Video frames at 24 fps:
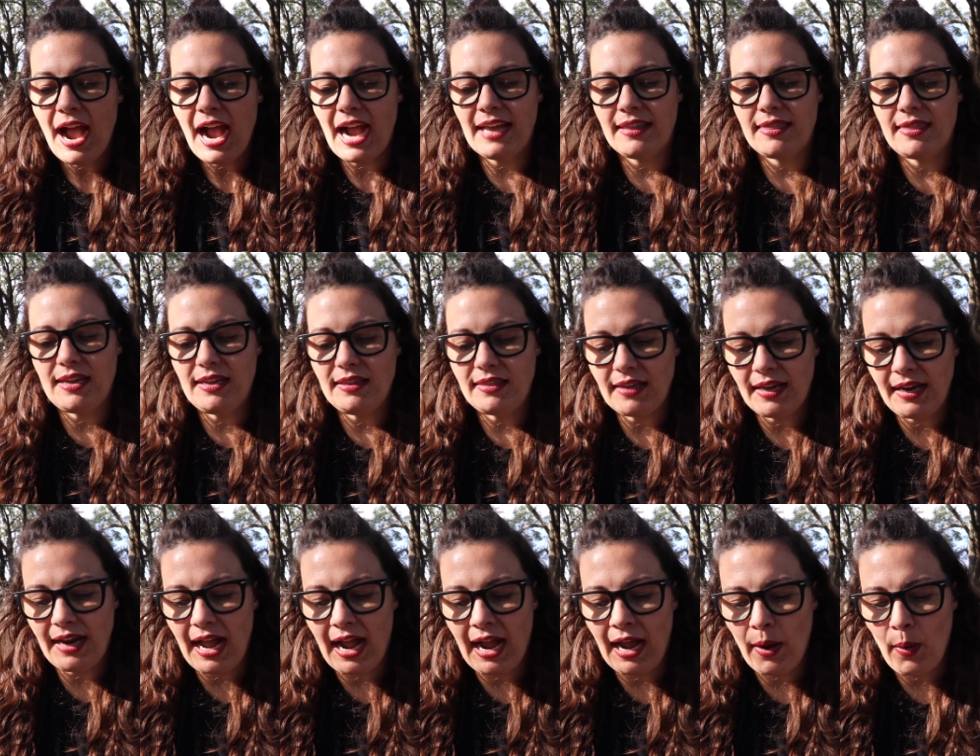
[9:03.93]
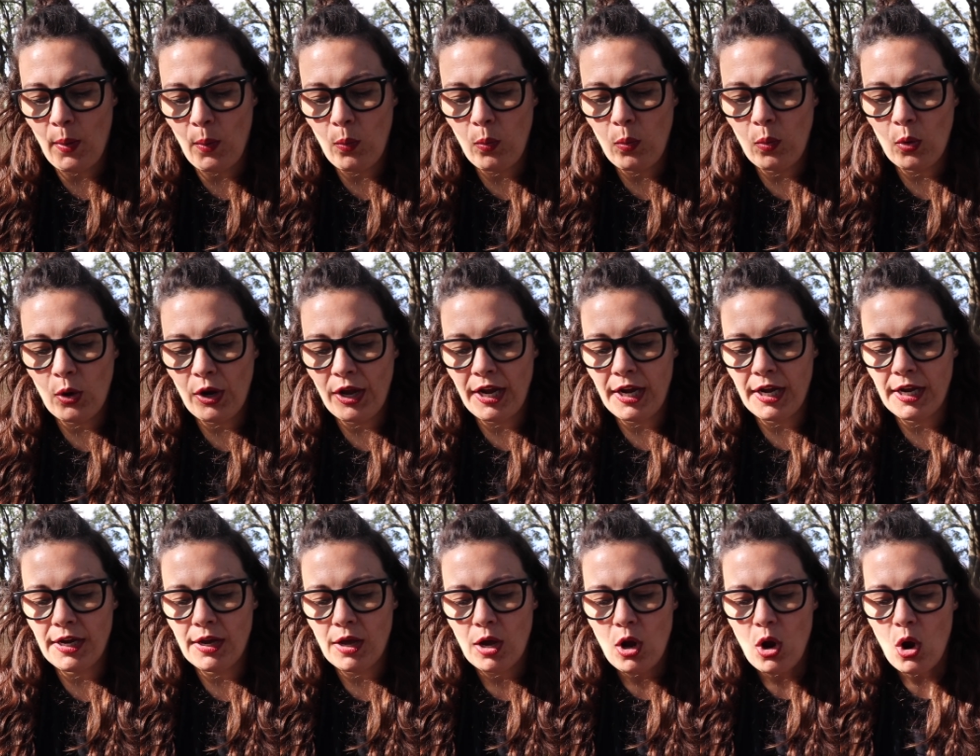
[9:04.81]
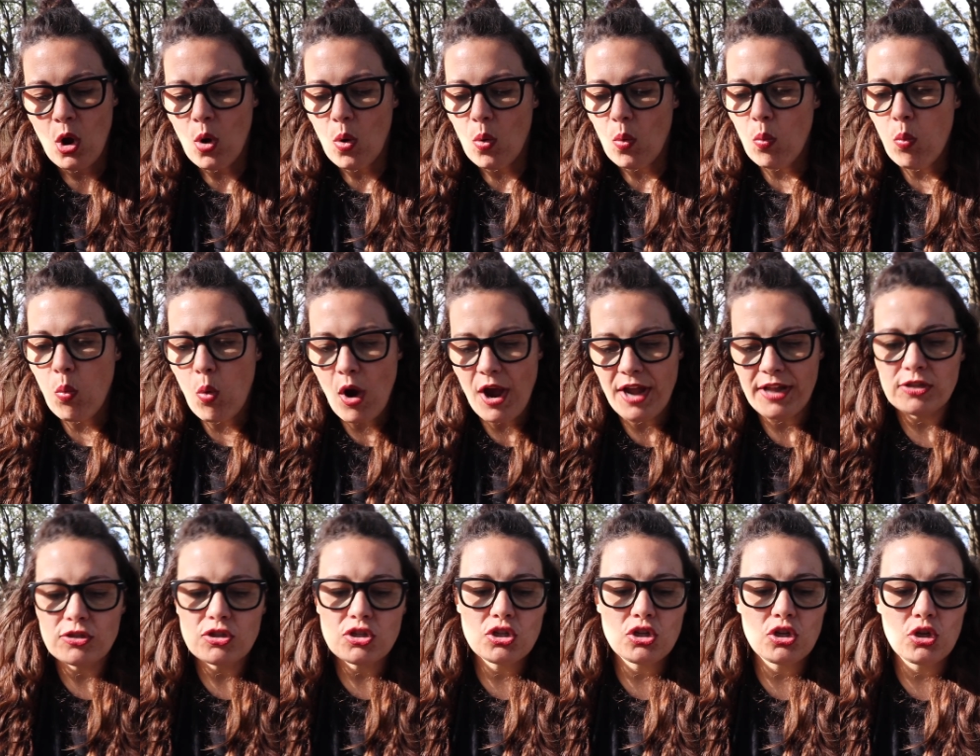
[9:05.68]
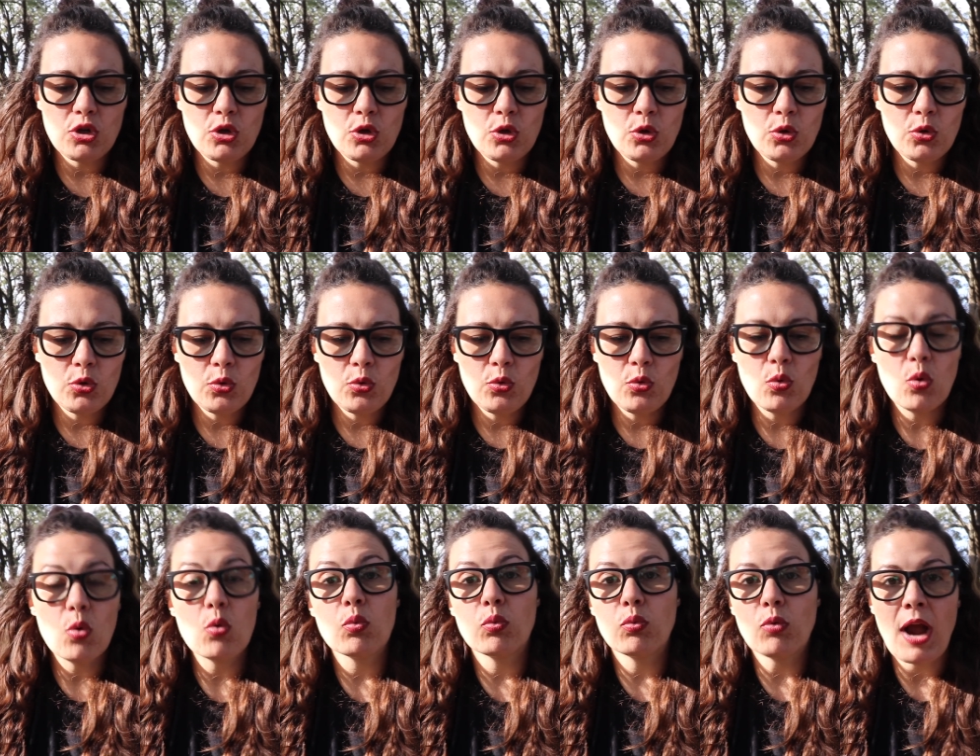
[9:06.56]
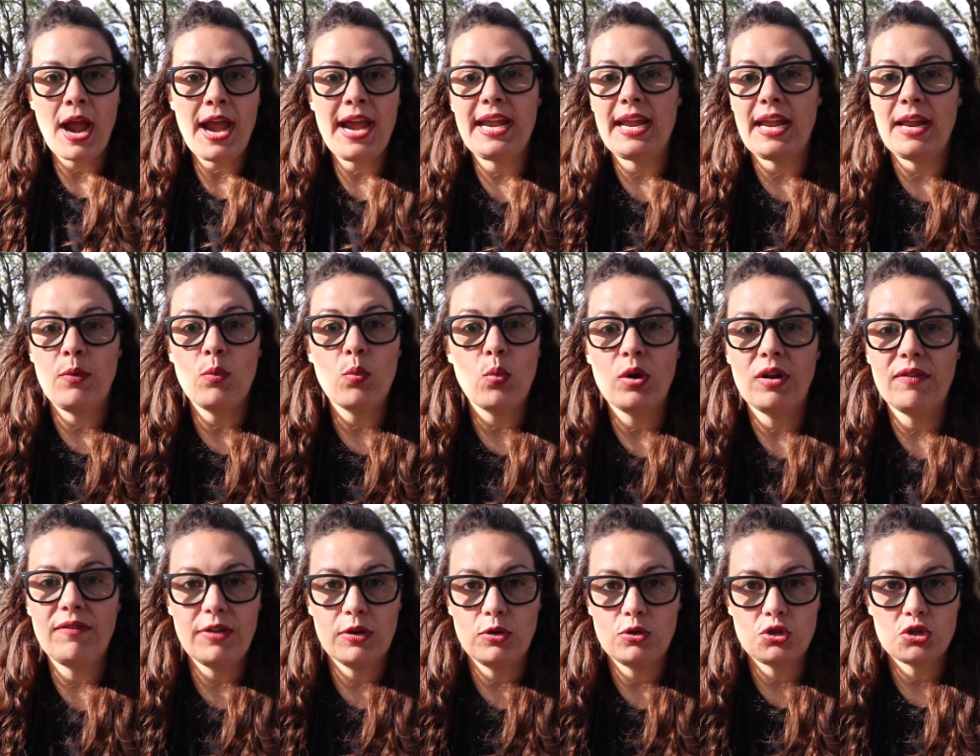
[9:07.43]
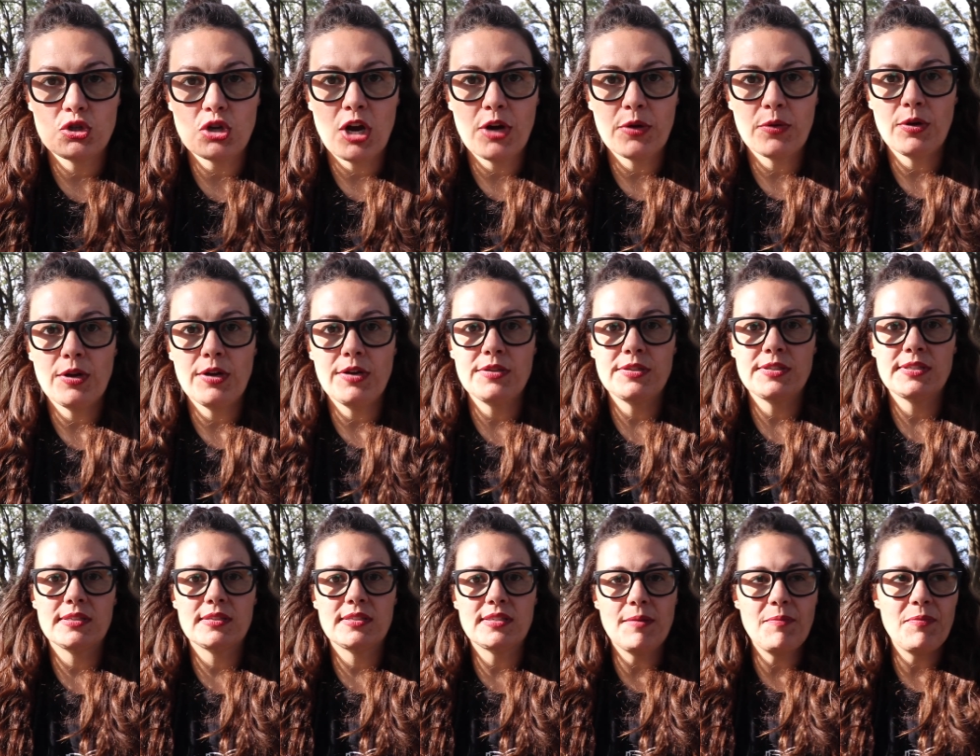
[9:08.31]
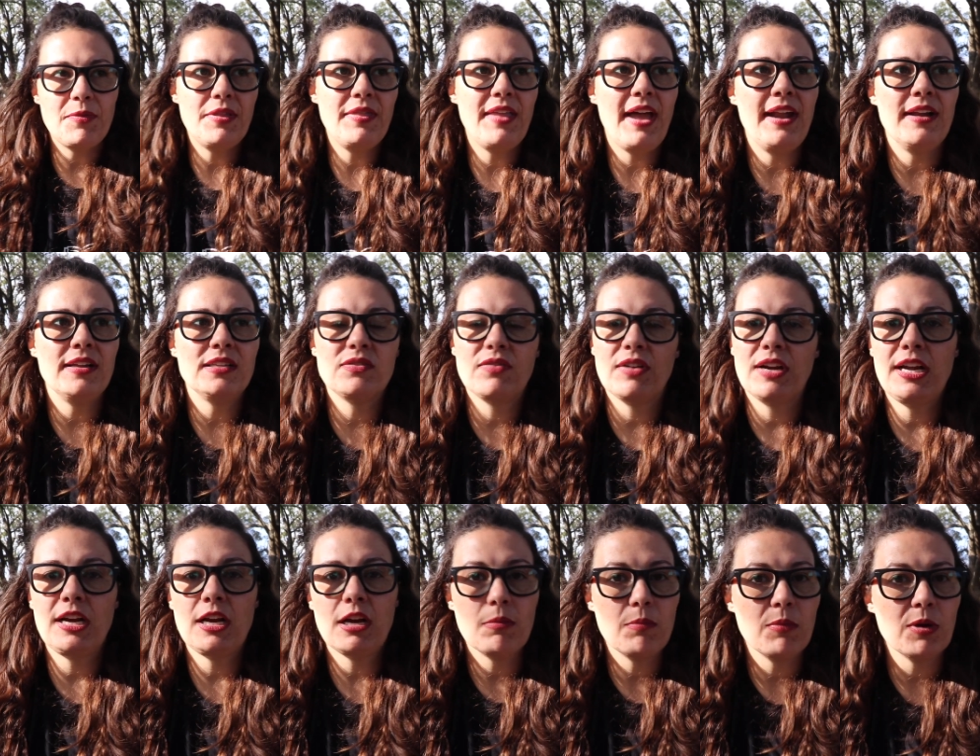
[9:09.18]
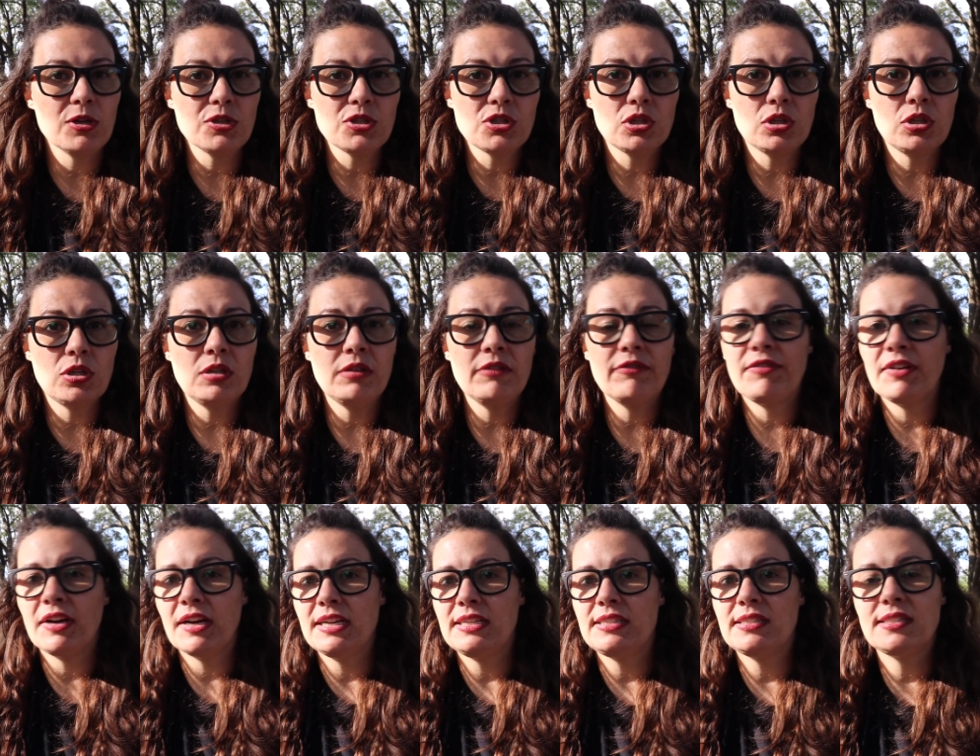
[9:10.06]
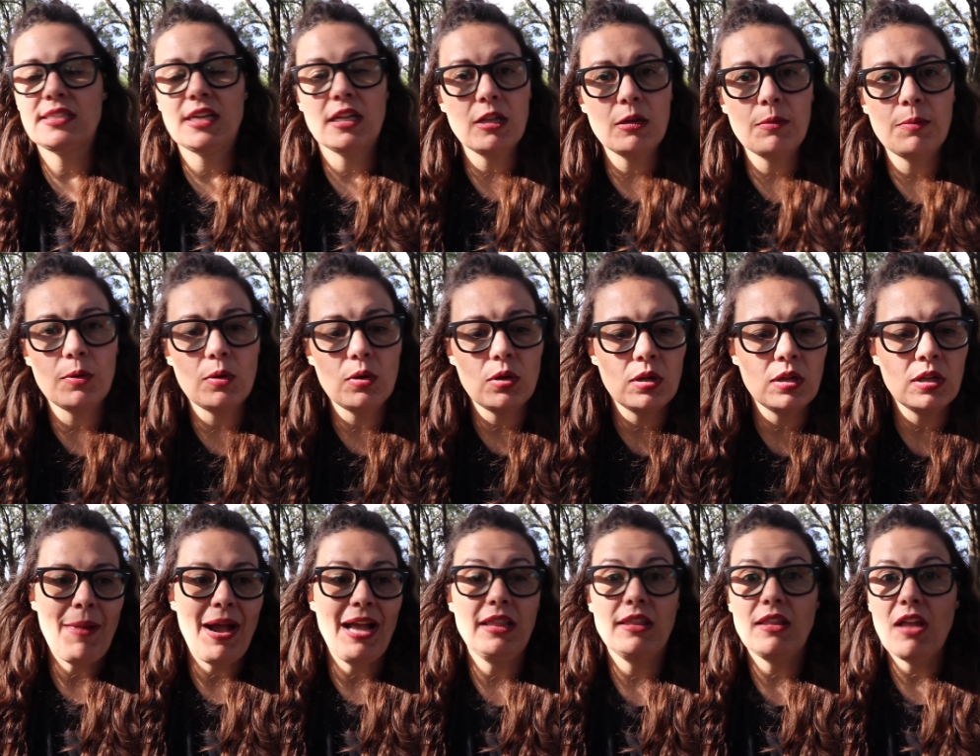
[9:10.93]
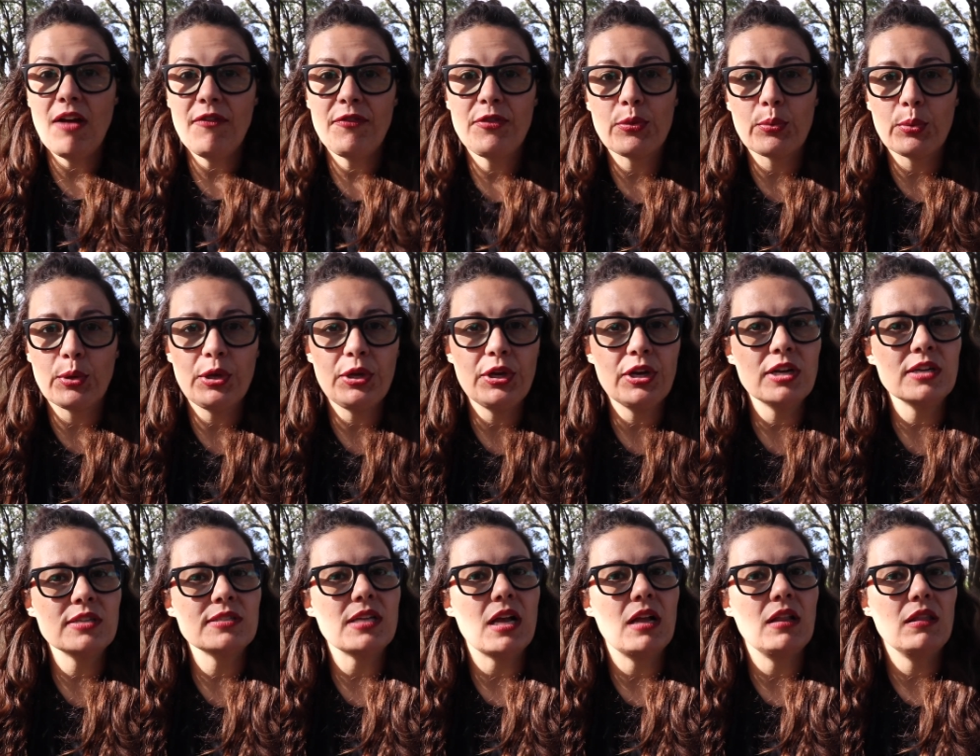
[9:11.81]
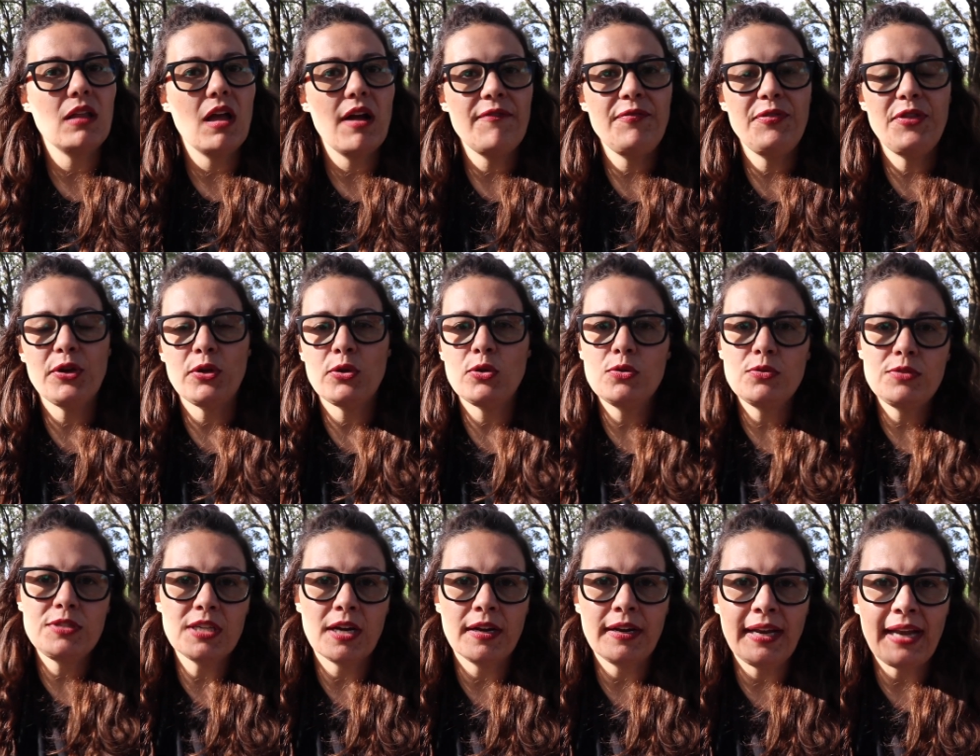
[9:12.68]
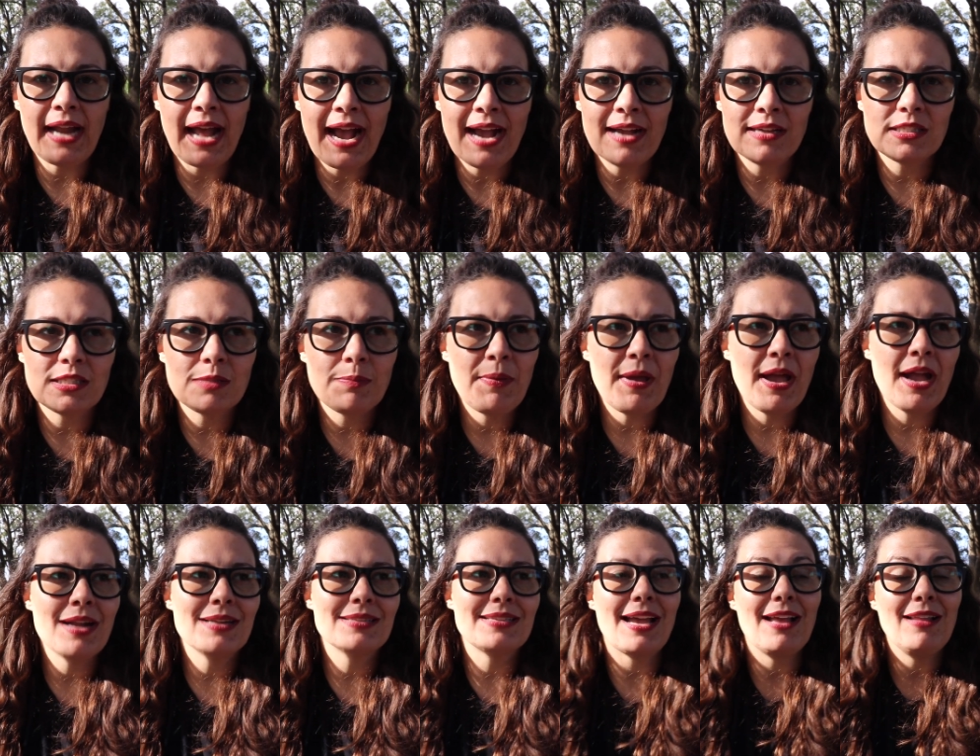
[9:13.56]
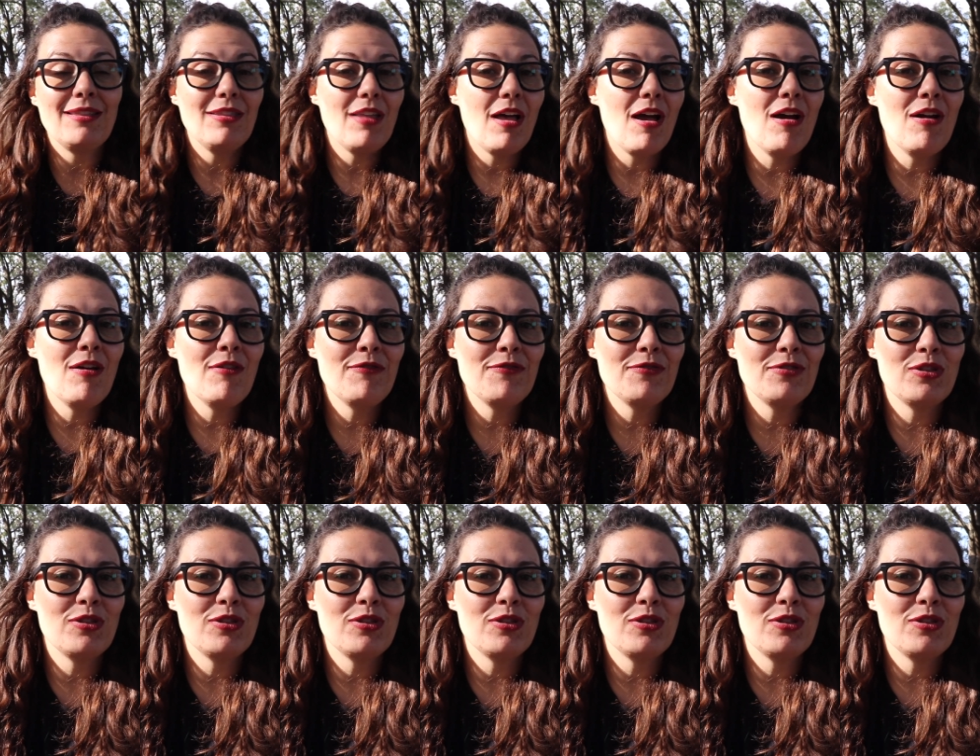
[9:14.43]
I think that I would want to write in one of those genres, something that is very commercial, very sellable. I love thrillers, I love the whodunit aspect, I love